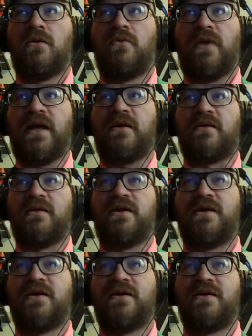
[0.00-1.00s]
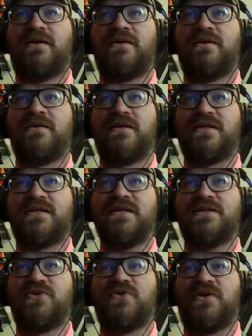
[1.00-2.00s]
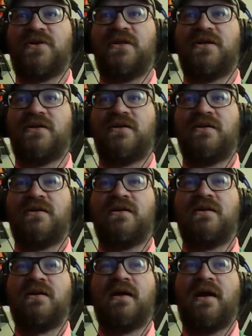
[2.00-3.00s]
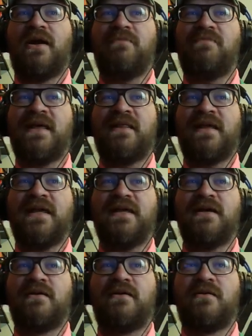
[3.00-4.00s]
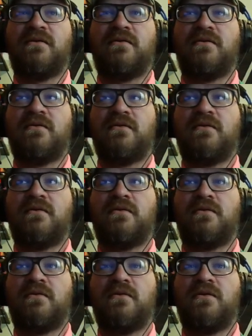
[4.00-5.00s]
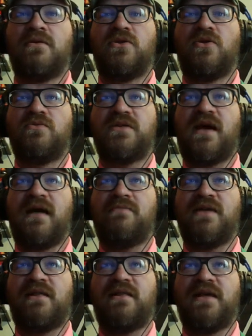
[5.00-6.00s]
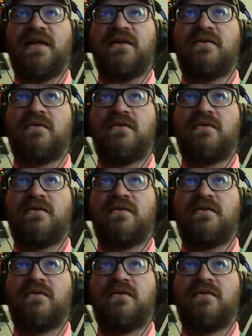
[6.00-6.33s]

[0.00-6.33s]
Well, this is cool. All right, Billy. Don't die, Billy.